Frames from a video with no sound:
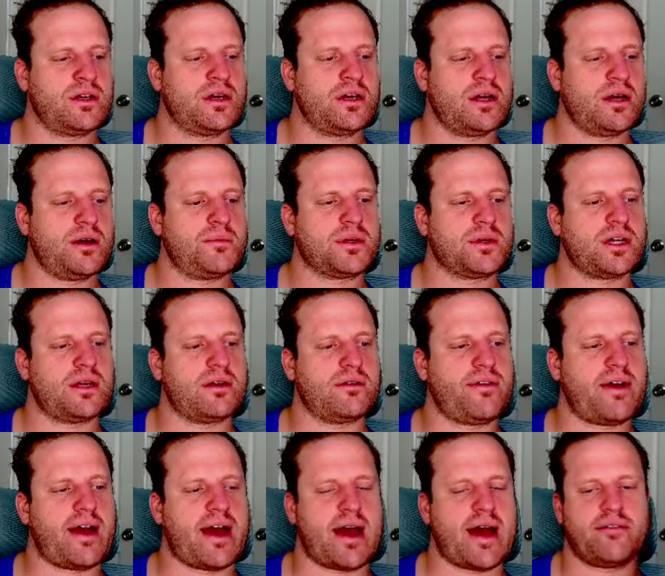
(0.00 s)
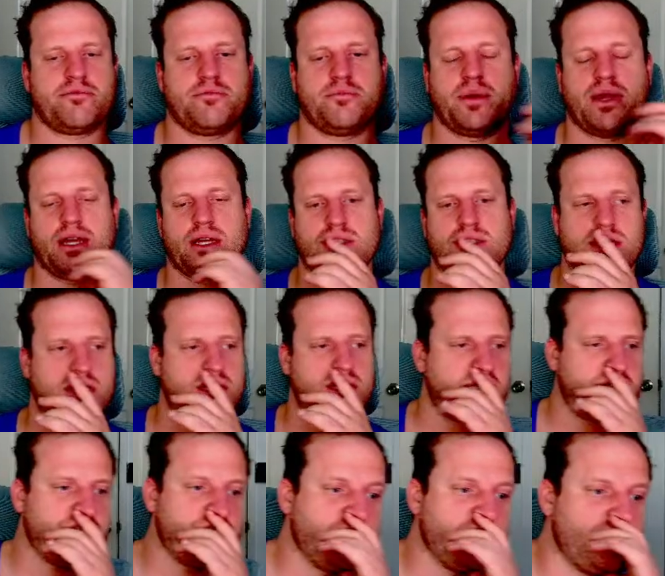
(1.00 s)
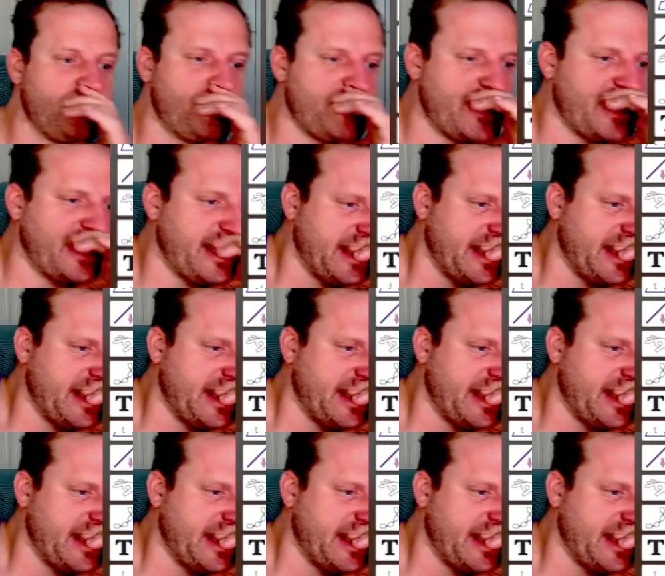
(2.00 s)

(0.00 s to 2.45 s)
I'm kind of half paying attention. I should be